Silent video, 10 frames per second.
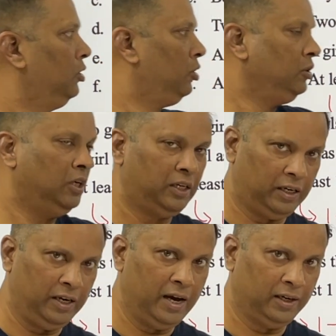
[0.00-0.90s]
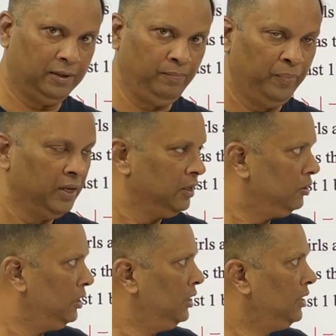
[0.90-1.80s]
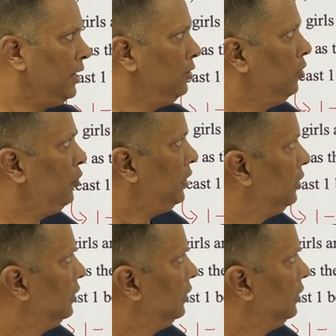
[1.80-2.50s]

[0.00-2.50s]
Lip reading: draw the tree diagram. You will get the hang of it.